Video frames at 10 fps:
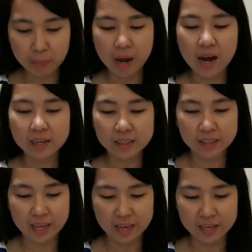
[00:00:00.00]
from
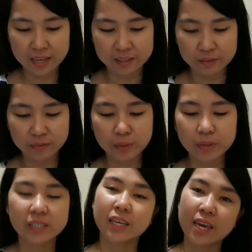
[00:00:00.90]
acne. Ayan,
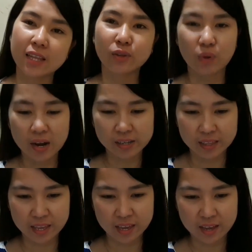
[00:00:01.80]
firmer skin to
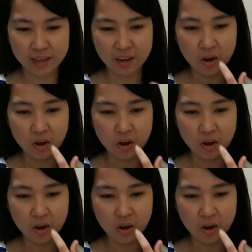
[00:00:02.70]
acne.